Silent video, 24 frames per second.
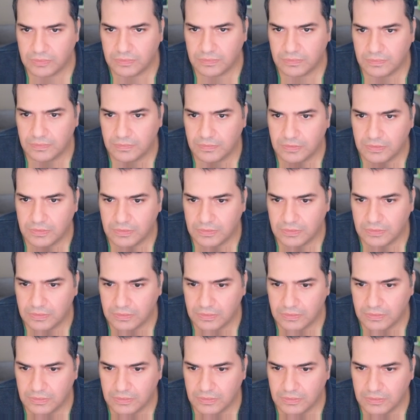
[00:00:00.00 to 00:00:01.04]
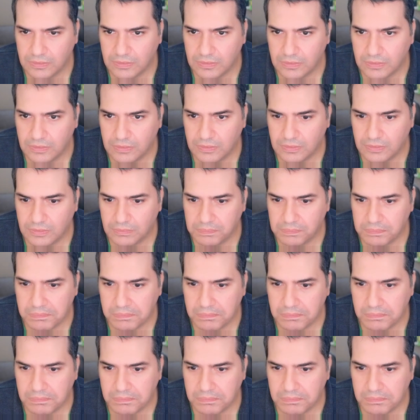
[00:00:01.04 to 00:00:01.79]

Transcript: Nothing is said.